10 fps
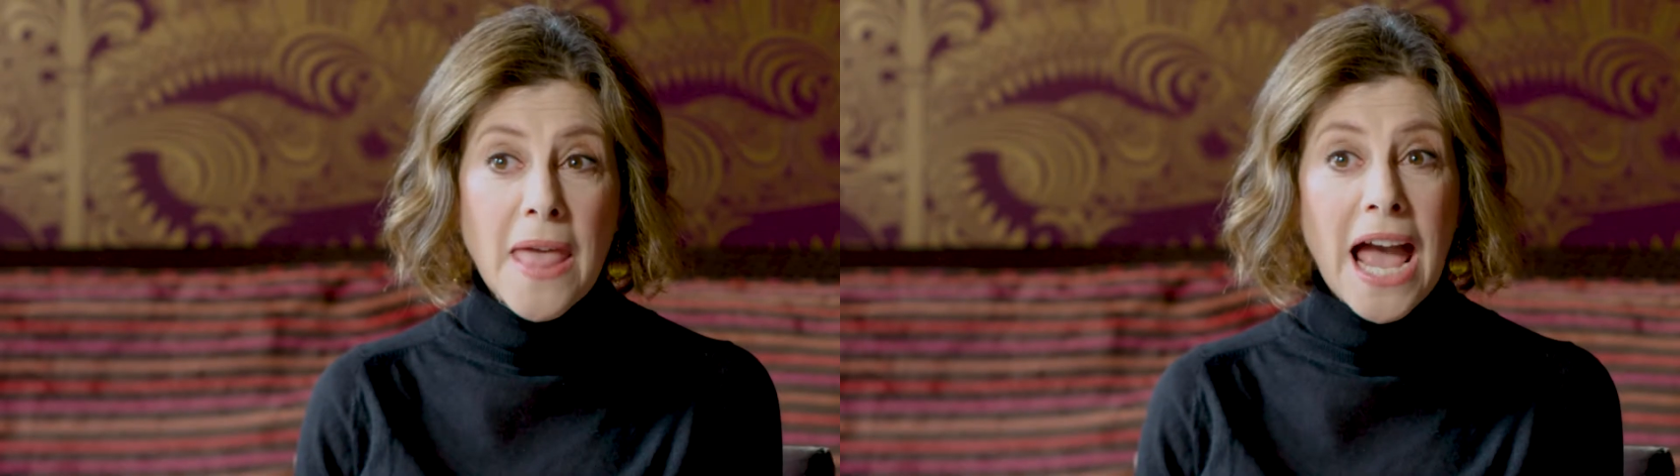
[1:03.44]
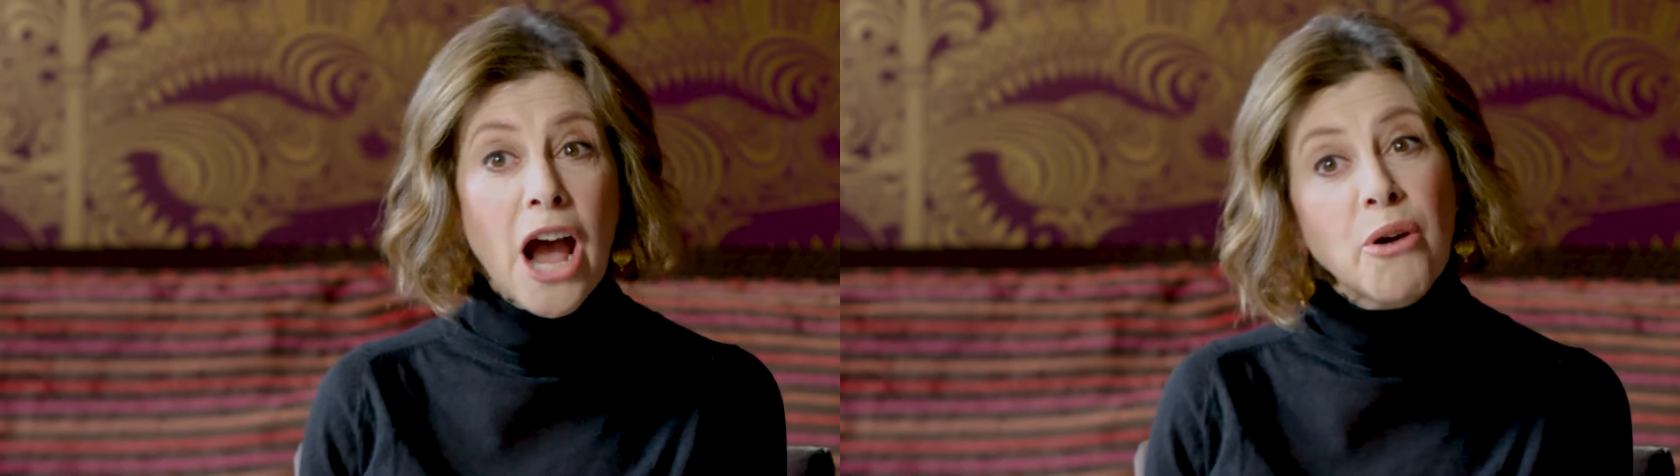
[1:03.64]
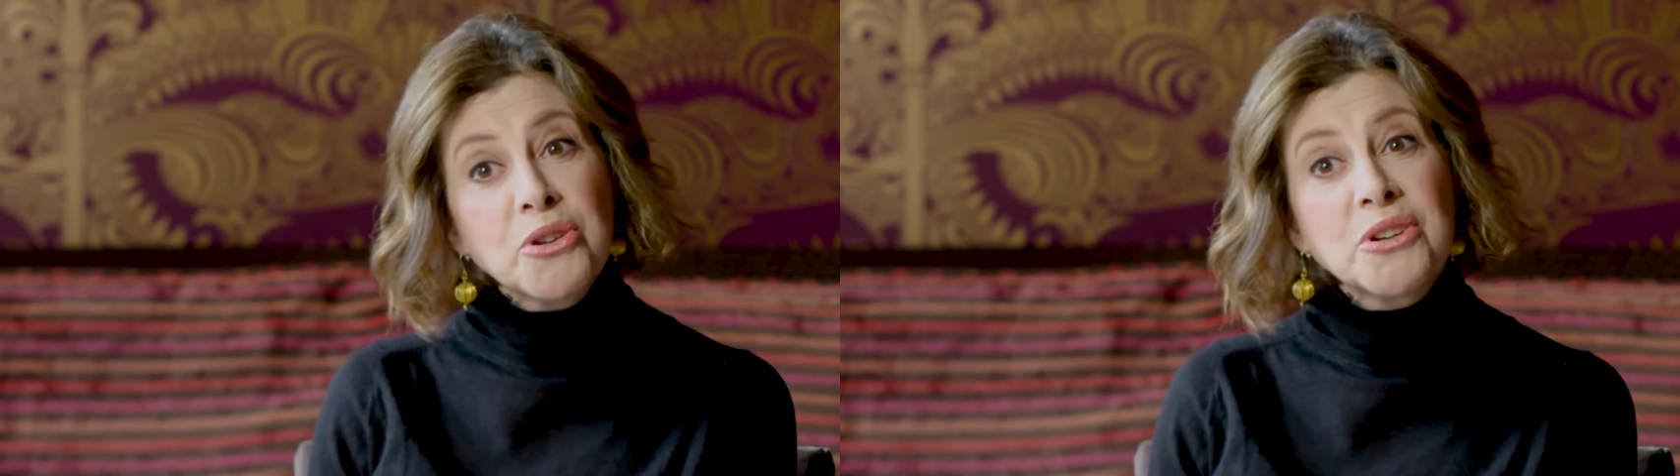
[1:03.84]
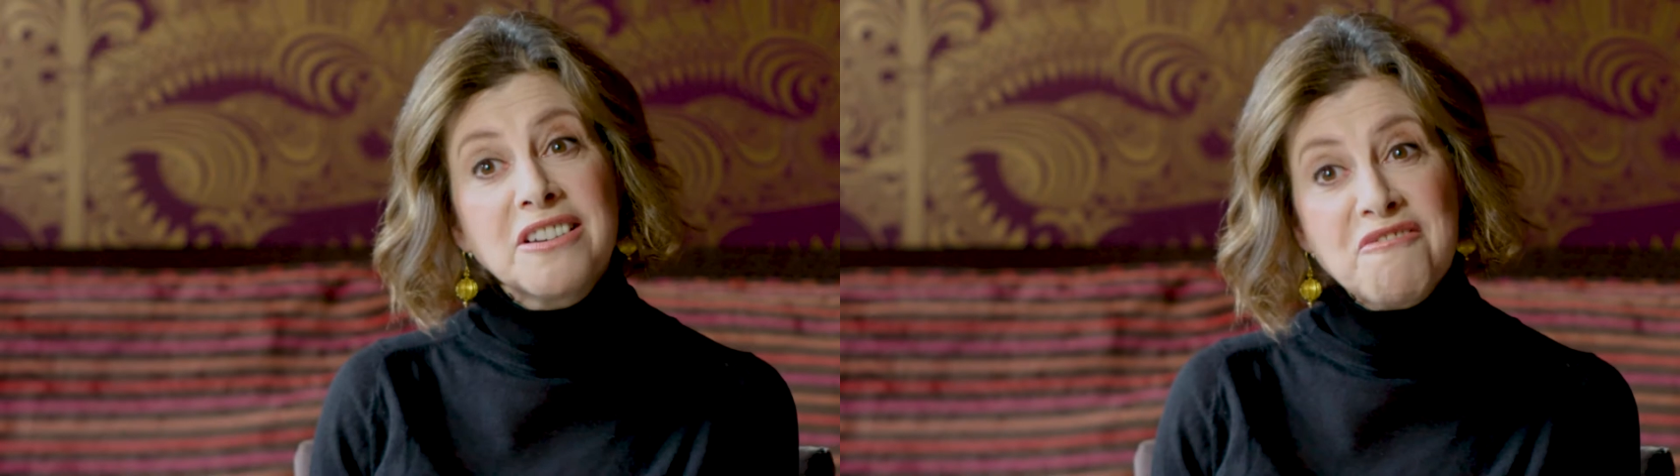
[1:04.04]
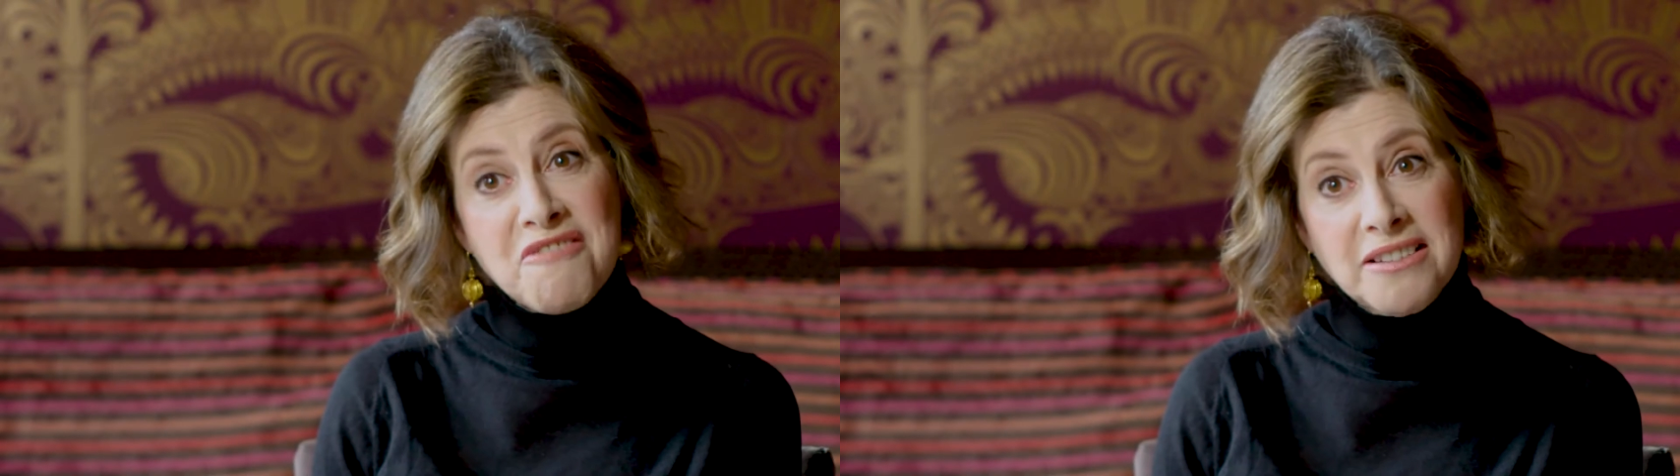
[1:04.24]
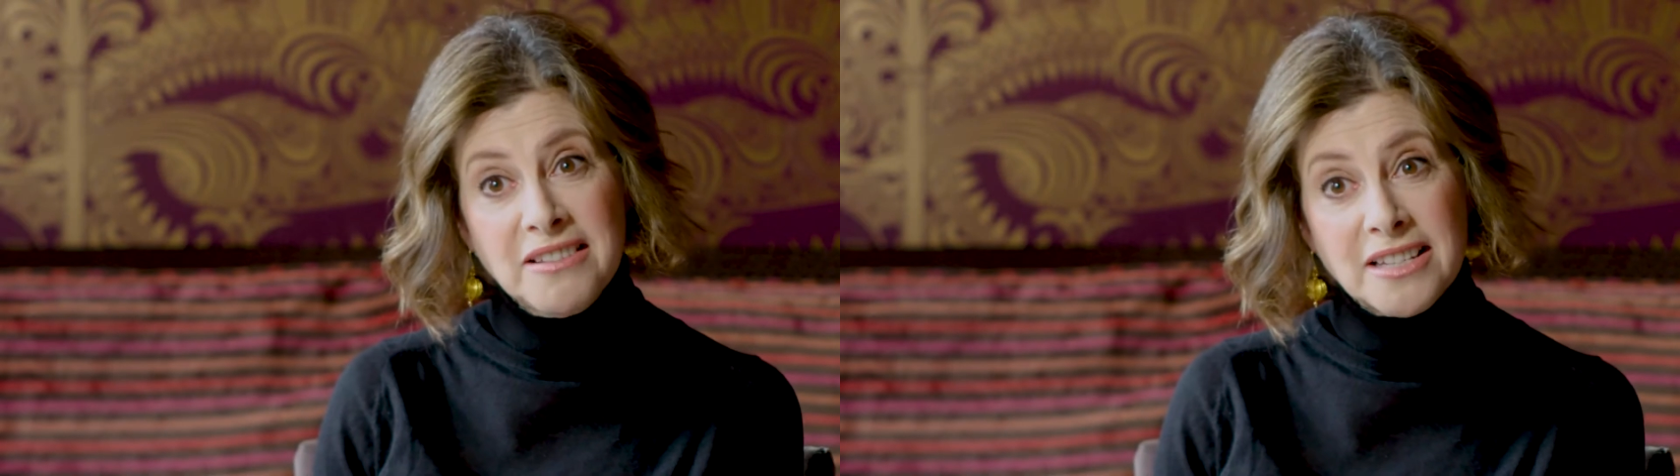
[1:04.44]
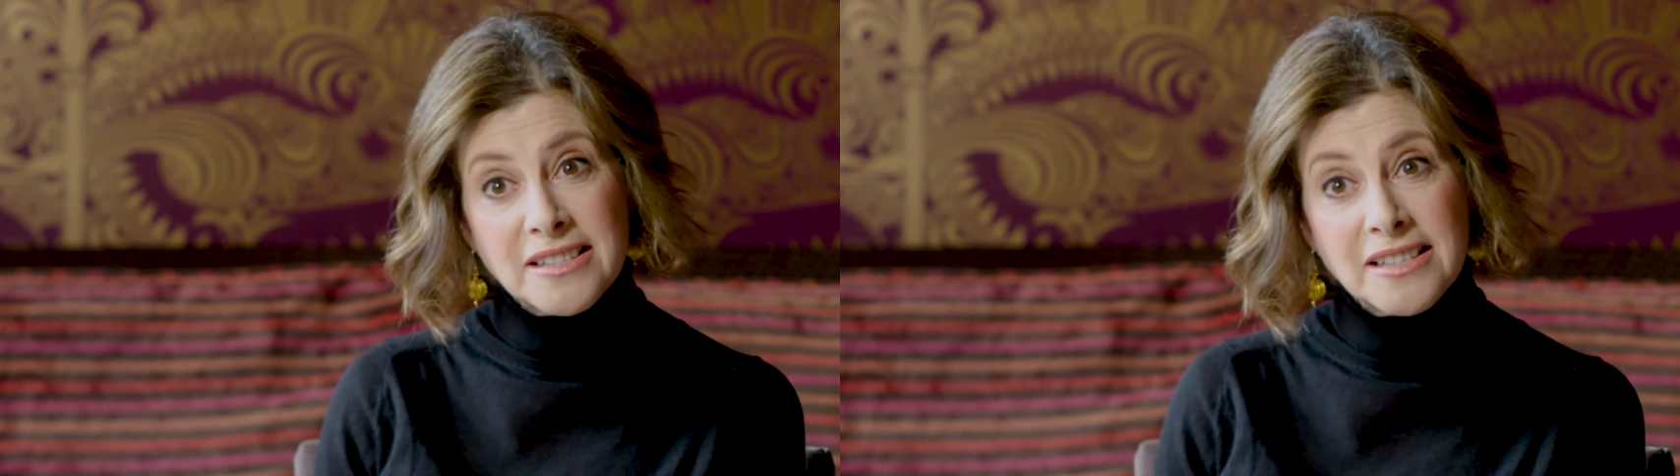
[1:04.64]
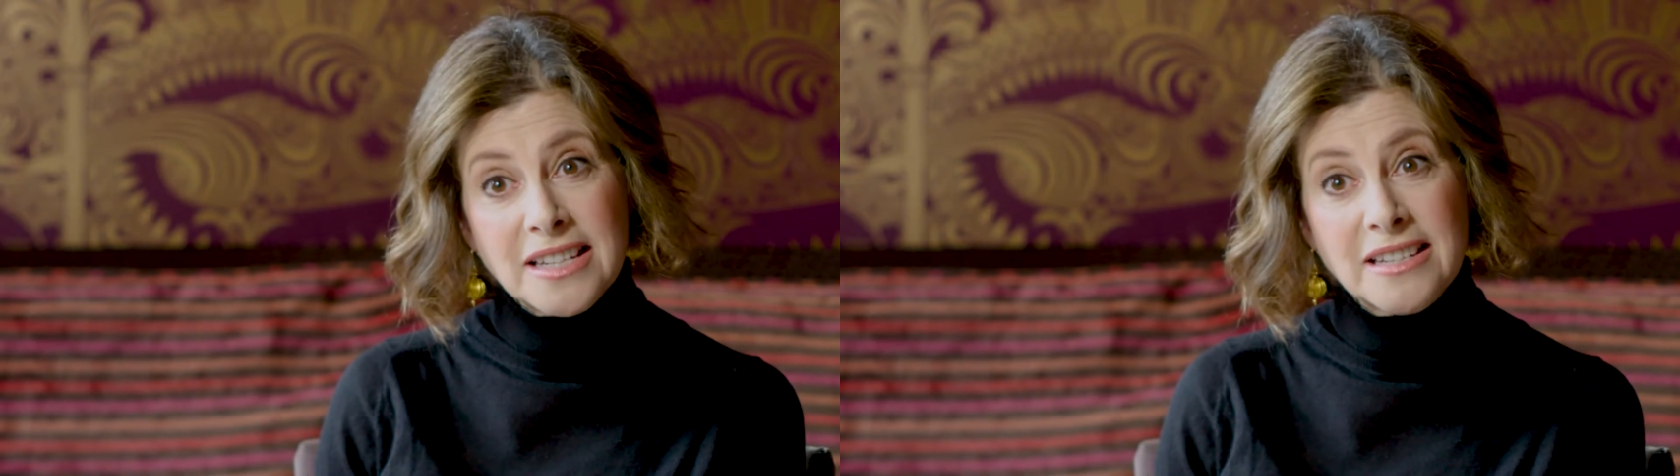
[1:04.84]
how are you going to fund this?